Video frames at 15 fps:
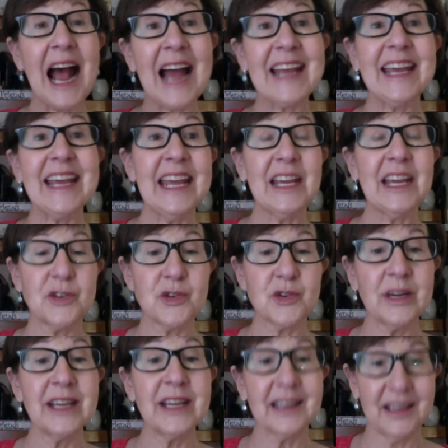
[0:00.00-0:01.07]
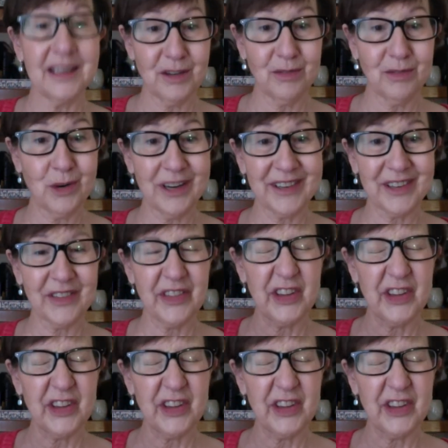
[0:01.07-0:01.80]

I can't drink enough water.